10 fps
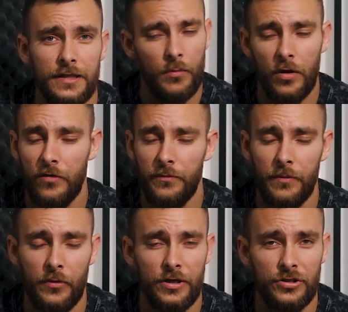1 month of
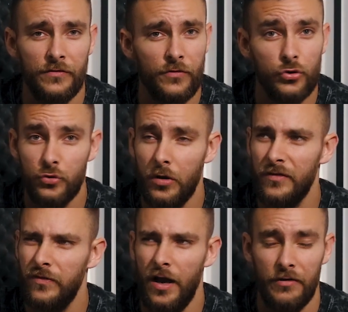preparation for sure,
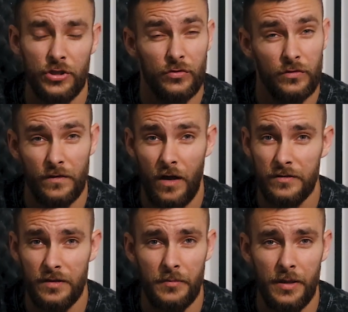500 to 1,000,